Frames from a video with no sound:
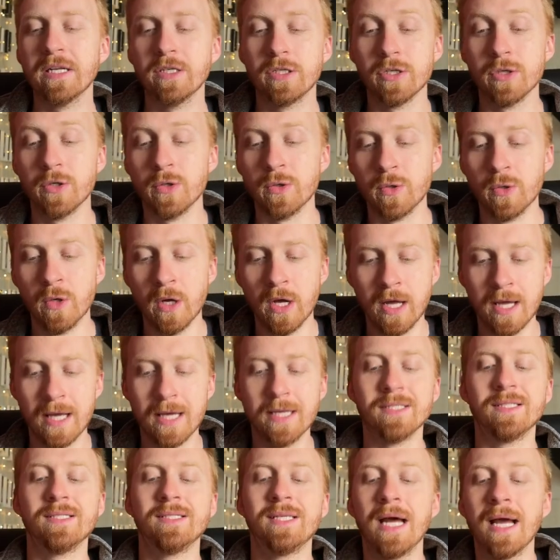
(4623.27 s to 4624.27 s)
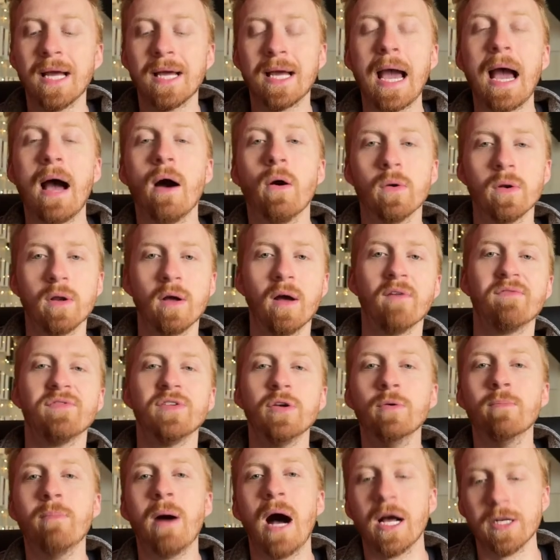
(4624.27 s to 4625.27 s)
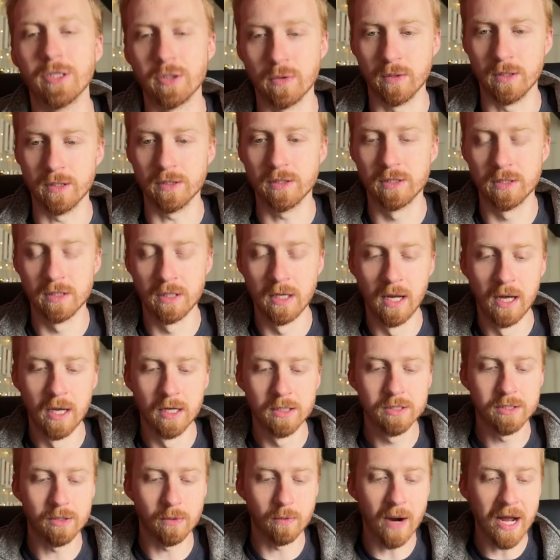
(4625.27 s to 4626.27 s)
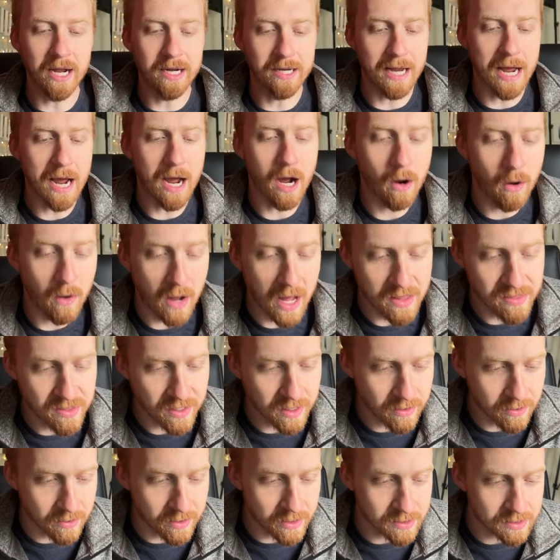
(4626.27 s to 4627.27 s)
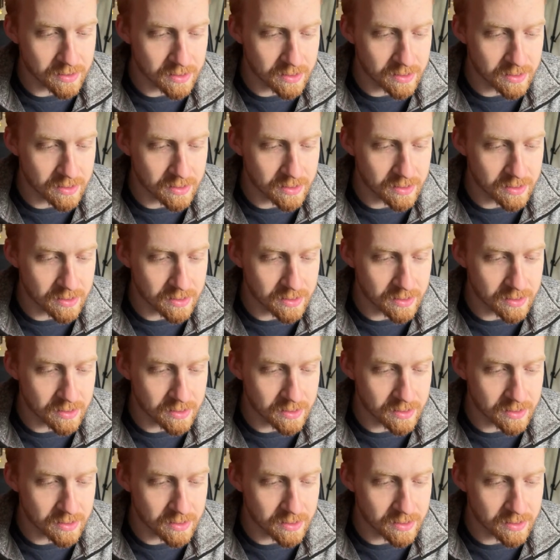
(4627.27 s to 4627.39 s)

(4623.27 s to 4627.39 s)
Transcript: do is take out a few modules. So right now, I think you can